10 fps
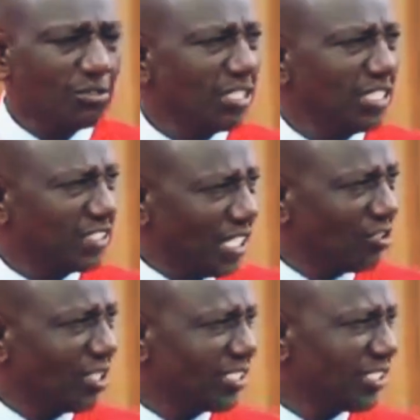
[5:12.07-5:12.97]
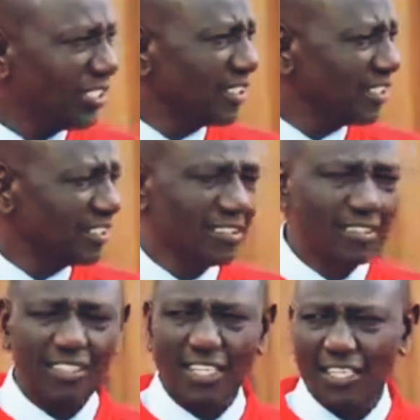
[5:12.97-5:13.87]
interrogating
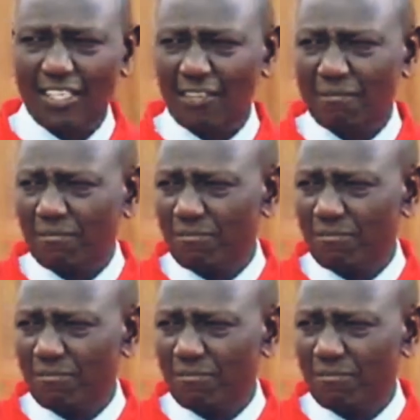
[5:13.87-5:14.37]
the